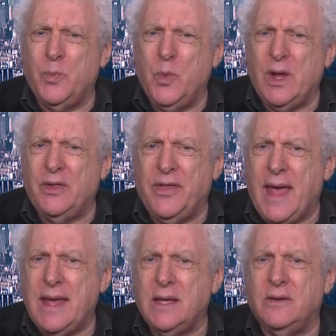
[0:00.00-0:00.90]
Will
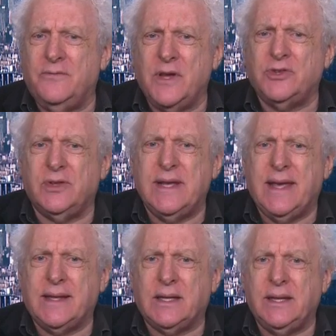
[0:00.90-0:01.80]
they eventually
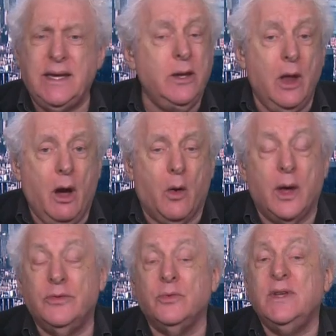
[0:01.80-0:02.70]
get clean?
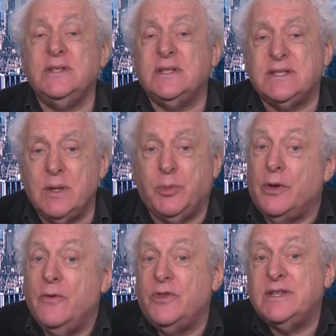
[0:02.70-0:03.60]
No. And the reason is
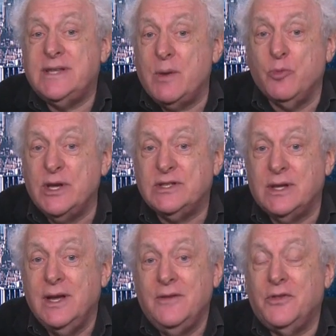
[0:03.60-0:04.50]
simple, for the same
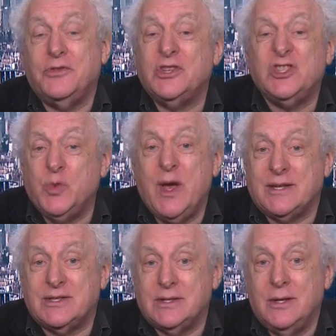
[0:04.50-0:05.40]
reason that the
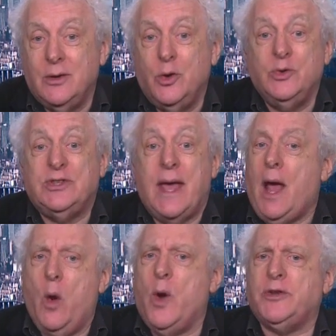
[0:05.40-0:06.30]
Swiss, who
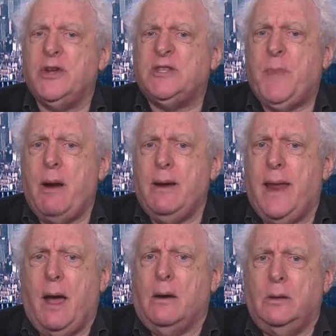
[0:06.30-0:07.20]
say, oh, we're transparent
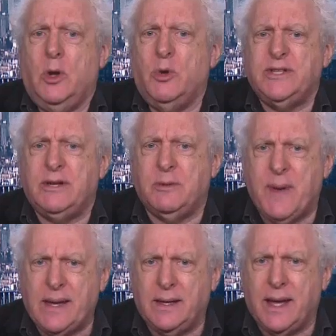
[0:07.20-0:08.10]
now, no more secret
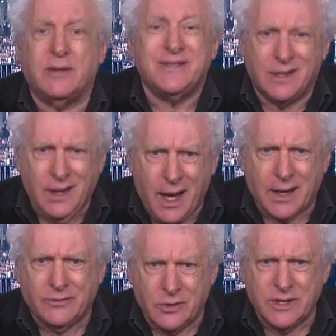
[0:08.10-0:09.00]
bank accounts. They're
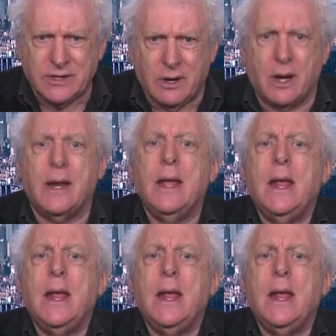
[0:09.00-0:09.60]
lying. Of course there aren't.